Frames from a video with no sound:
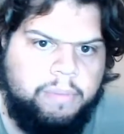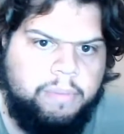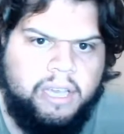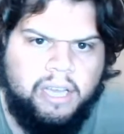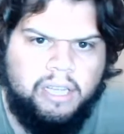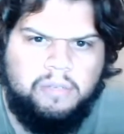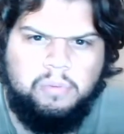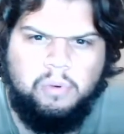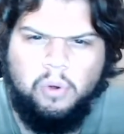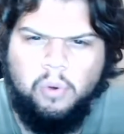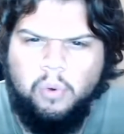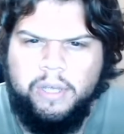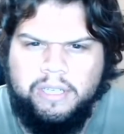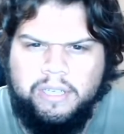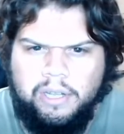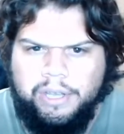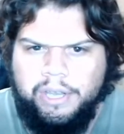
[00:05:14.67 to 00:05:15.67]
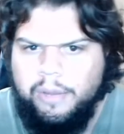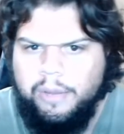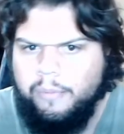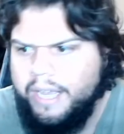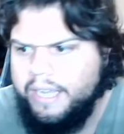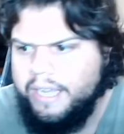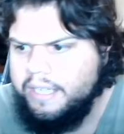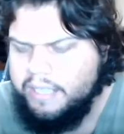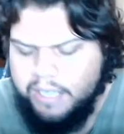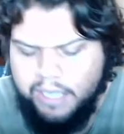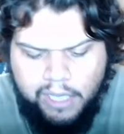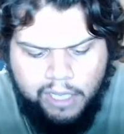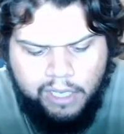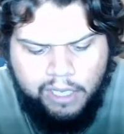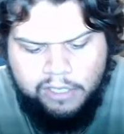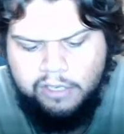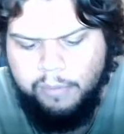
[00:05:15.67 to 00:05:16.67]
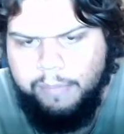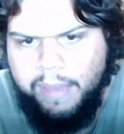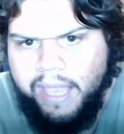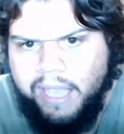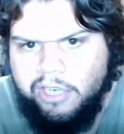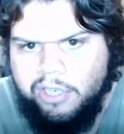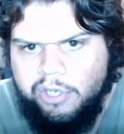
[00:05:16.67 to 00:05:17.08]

because we're always looking at ways to make